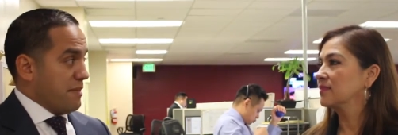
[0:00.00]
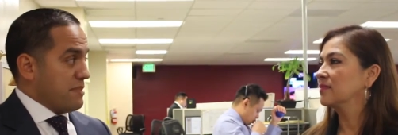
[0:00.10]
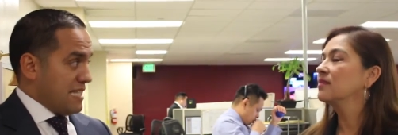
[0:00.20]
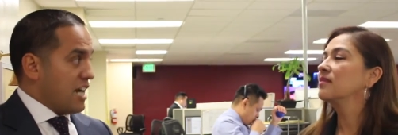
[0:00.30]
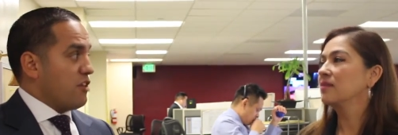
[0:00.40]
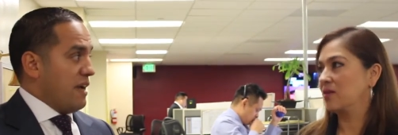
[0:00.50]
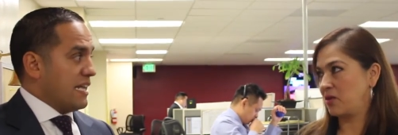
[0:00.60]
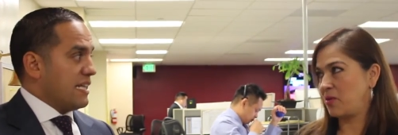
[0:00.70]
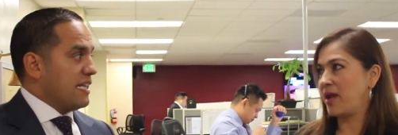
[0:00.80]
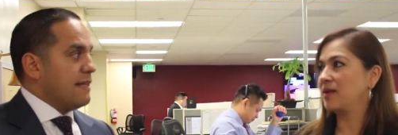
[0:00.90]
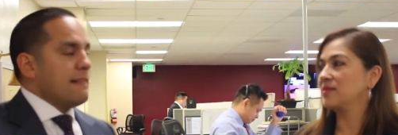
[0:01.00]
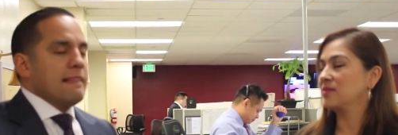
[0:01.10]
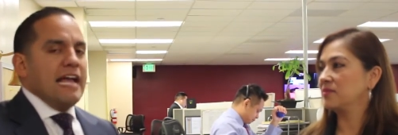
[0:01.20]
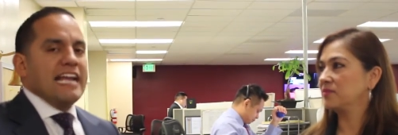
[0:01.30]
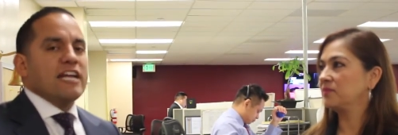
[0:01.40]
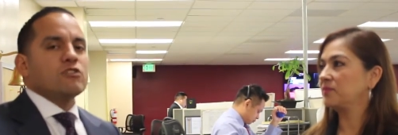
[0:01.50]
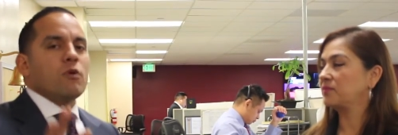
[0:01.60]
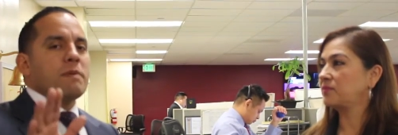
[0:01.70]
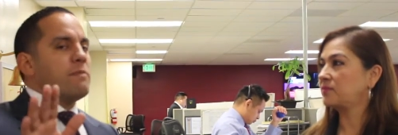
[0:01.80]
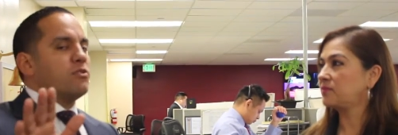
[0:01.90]
Speaker 1: them. Is that correct? Correct. And here's
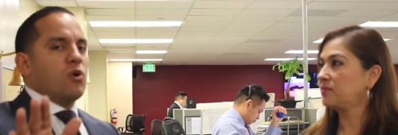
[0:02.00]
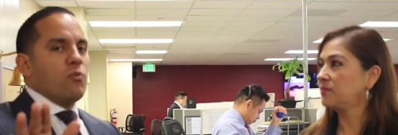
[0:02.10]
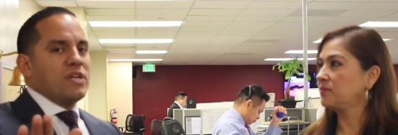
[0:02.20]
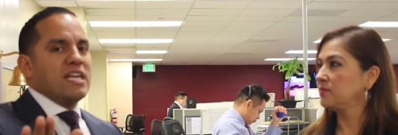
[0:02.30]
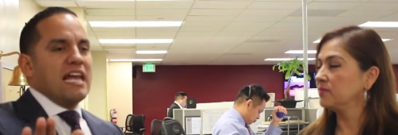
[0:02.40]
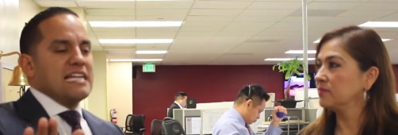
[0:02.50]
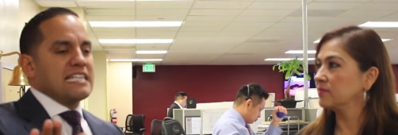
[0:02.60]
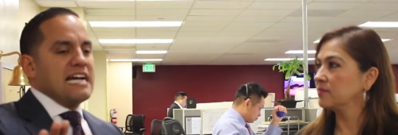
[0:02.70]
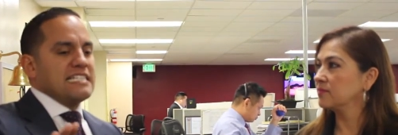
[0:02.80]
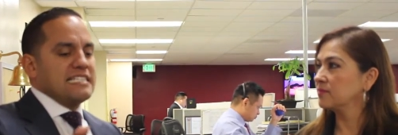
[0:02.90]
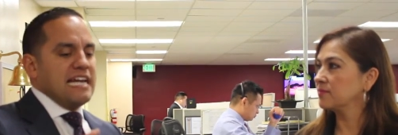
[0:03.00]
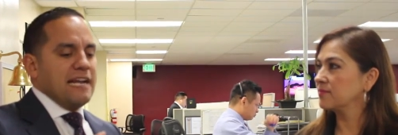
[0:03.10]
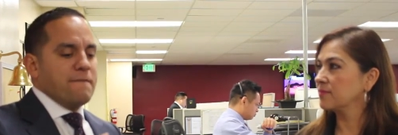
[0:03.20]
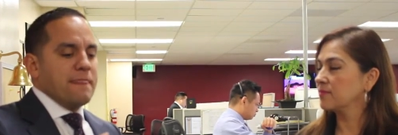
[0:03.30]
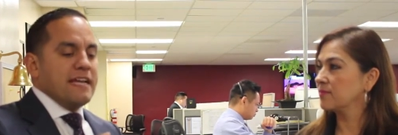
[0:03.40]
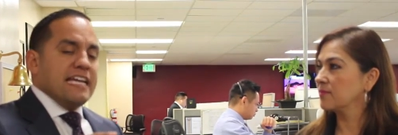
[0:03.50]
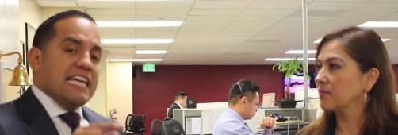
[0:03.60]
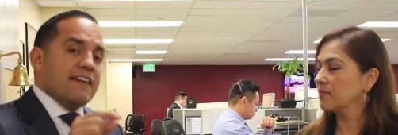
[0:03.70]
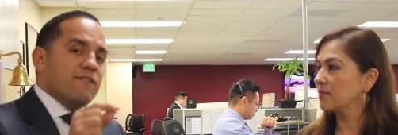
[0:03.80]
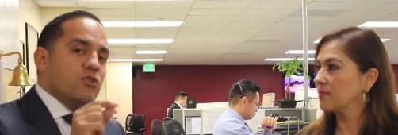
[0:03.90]
what people don't realize, guys, is that
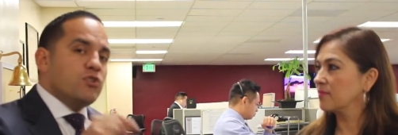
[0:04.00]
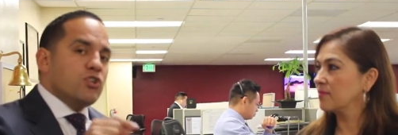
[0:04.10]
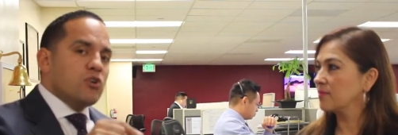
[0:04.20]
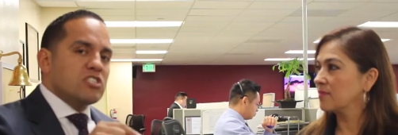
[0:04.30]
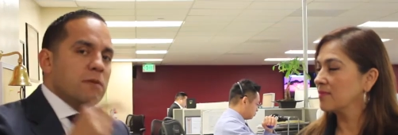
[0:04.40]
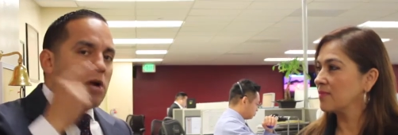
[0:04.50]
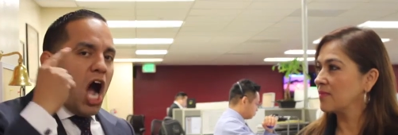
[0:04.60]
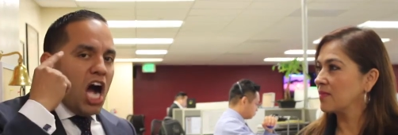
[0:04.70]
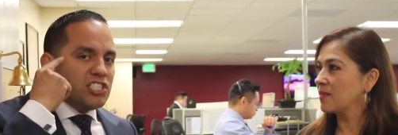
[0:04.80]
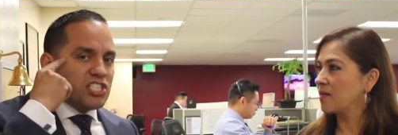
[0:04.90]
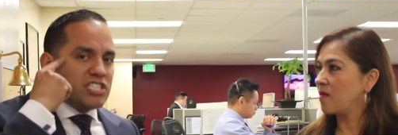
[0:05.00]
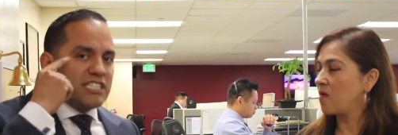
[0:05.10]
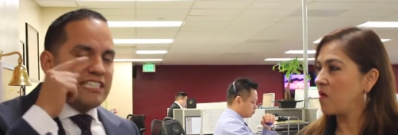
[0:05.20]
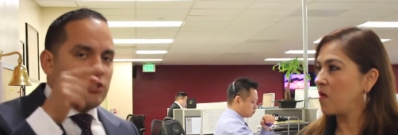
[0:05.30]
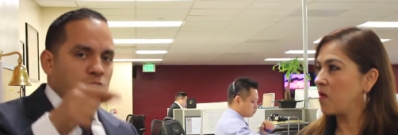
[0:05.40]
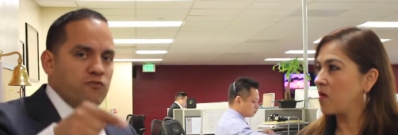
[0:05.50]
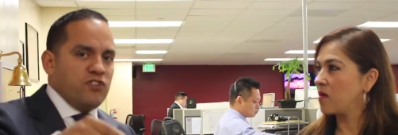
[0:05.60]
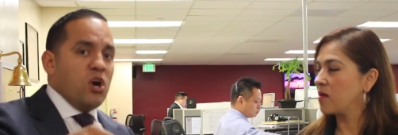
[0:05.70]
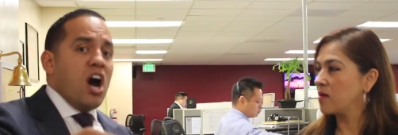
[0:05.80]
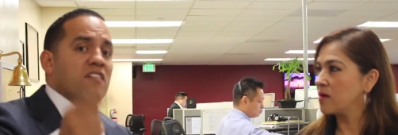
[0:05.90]
if you know subconsciously that you
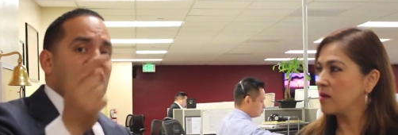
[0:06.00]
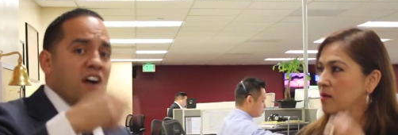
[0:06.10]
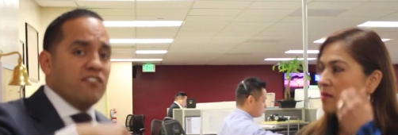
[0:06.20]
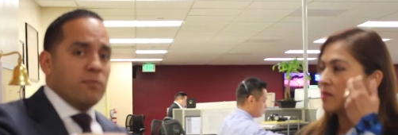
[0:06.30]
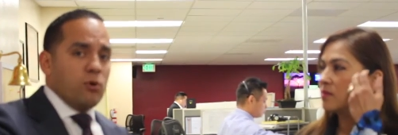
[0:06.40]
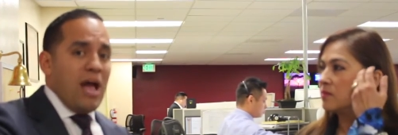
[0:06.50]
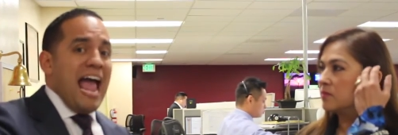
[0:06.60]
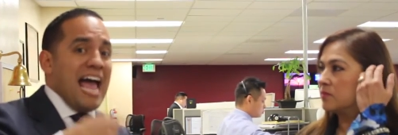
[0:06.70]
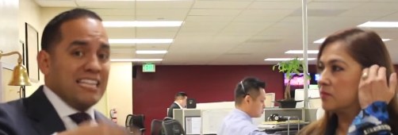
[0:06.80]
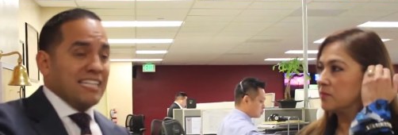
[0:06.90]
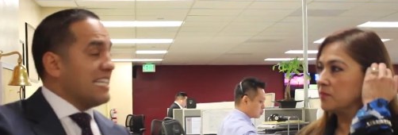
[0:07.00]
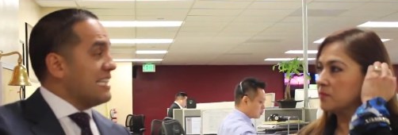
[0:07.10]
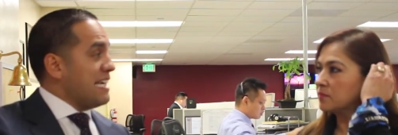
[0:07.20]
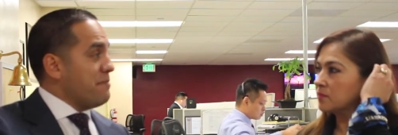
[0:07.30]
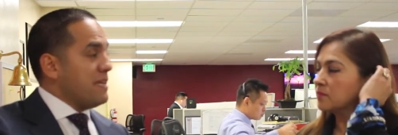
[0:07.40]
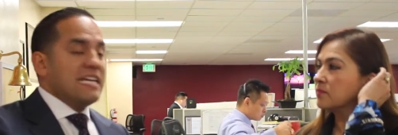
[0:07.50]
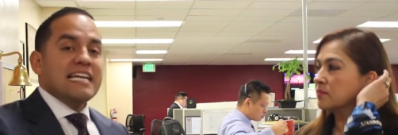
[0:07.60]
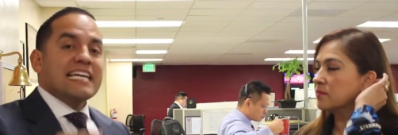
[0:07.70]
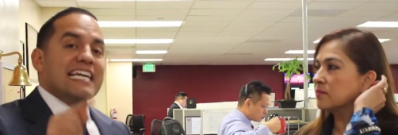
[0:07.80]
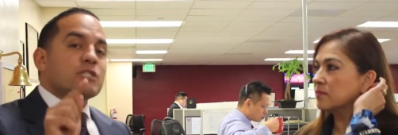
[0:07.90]
feel uncomfortable handling them,
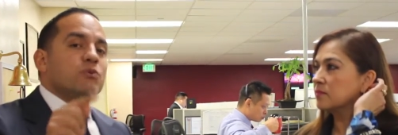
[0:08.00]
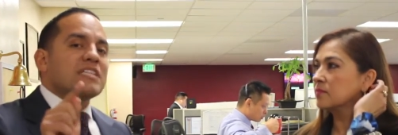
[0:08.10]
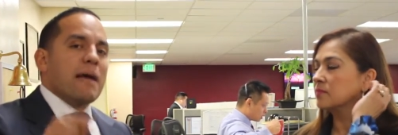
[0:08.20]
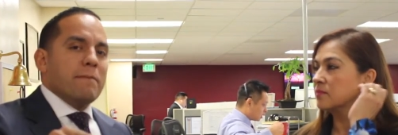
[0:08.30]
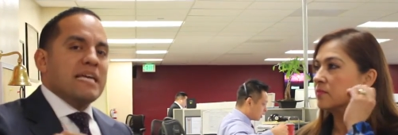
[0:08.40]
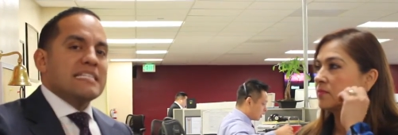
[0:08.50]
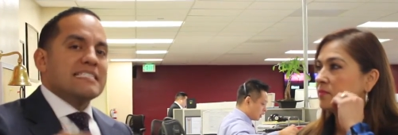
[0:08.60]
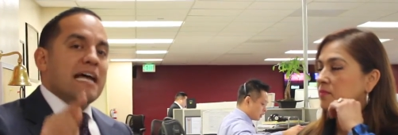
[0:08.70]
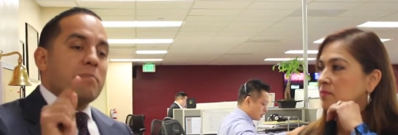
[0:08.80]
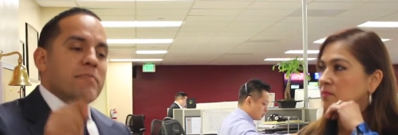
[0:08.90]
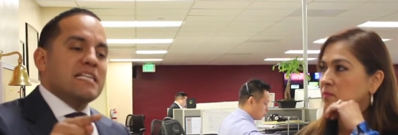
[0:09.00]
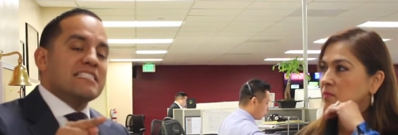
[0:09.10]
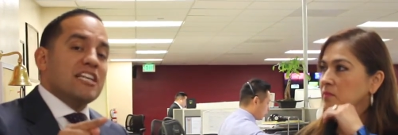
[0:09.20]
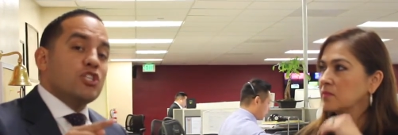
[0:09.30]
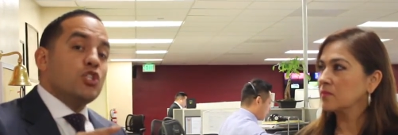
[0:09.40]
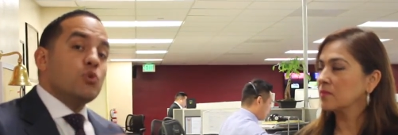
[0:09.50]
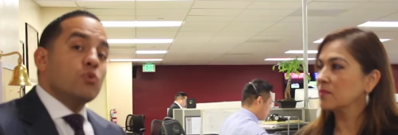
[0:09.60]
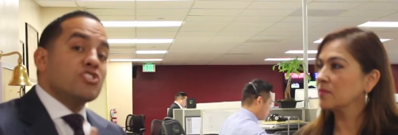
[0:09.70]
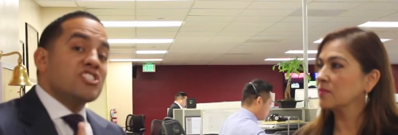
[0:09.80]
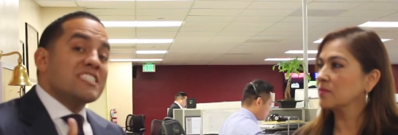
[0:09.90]
guess what that means? That Good means morning. that you
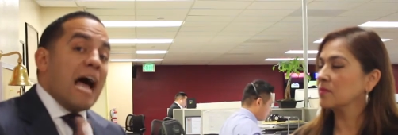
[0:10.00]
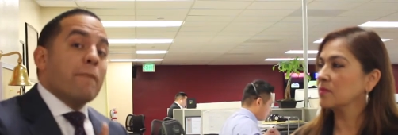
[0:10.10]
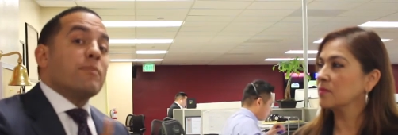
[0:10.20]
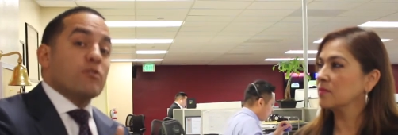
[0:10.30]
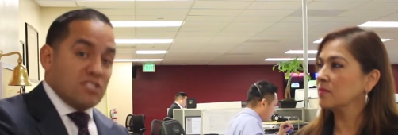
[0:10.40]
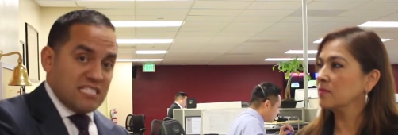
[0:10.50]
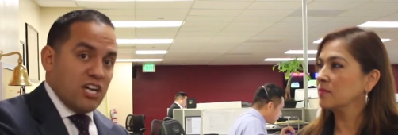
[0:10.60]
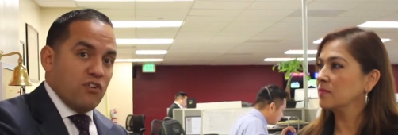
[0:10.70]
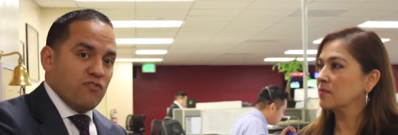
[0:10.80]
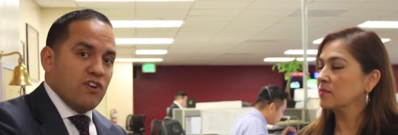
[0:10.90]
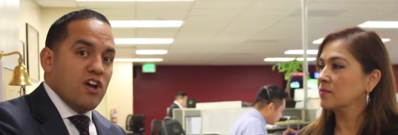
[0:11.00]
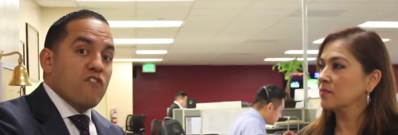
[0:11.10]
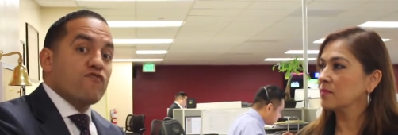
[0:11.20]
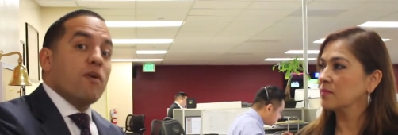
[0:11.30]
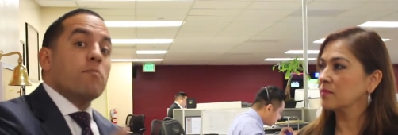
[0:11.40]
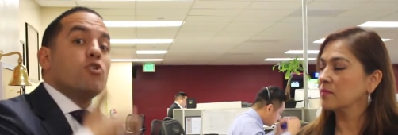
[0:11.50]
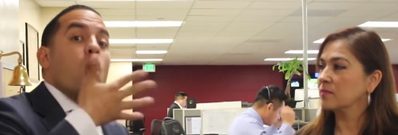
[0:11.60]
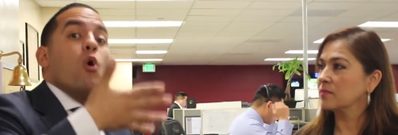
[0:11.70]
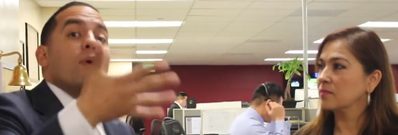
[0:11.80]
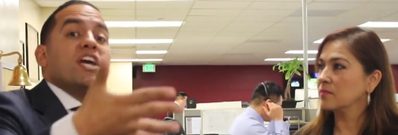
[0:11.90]
will stop yourself from
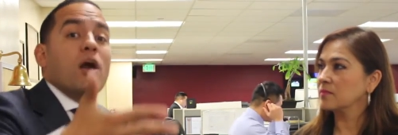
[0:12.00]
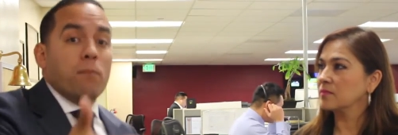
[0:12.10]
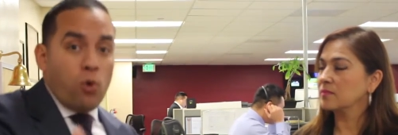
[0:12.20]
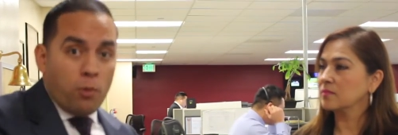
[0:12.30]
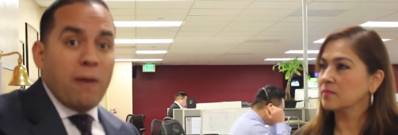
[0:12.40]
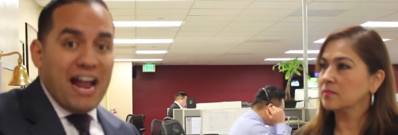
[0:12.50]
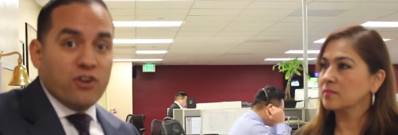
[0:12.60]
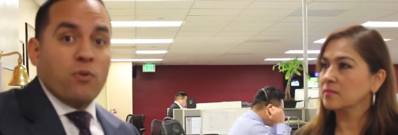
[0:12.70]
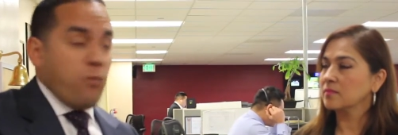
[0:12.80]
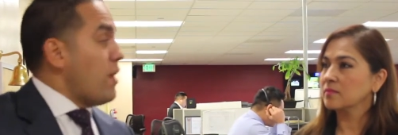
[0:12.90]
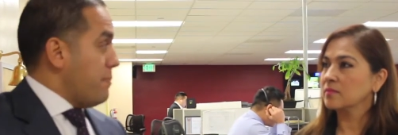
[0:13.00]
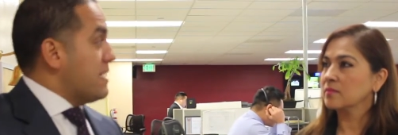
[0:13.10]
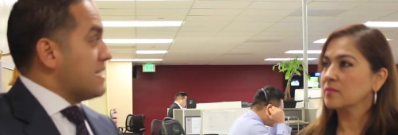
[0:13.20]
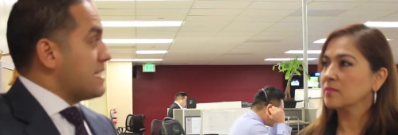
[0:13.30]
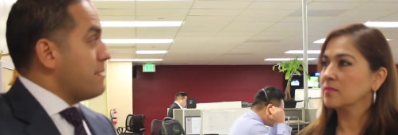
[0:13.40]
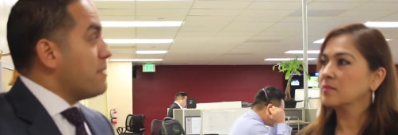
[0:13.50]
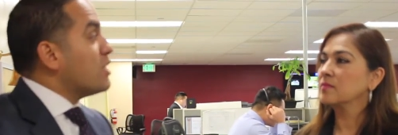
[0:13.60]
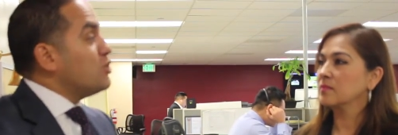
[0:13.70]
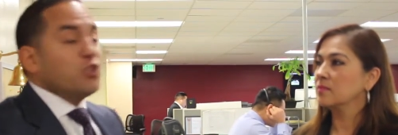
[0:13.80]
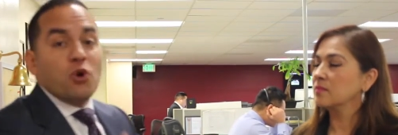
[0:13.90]
going on more buyer appointments
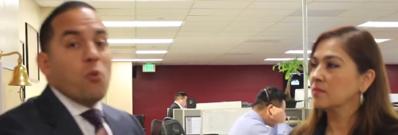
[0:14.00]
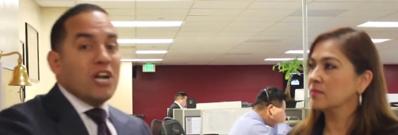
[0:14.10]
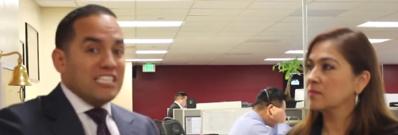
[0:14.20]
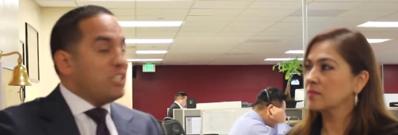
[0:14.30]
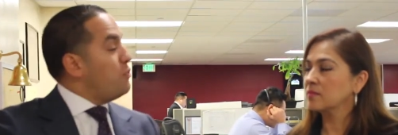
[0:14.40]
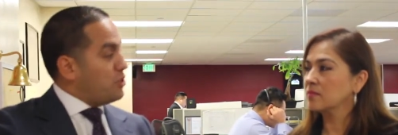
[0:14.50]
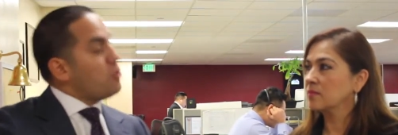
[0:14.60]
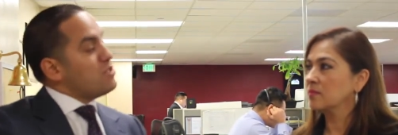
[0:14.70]
because you don't want to deal with